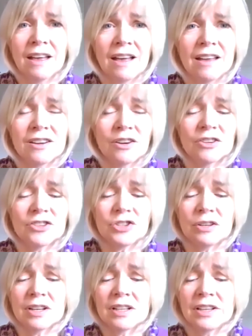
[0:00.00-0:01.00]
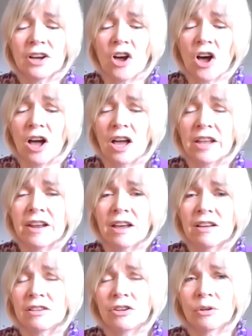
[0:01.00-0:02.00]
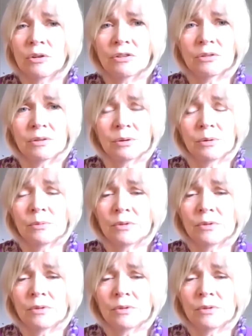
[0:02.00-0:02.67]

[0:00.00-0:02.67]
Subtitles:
I encourage you to click on your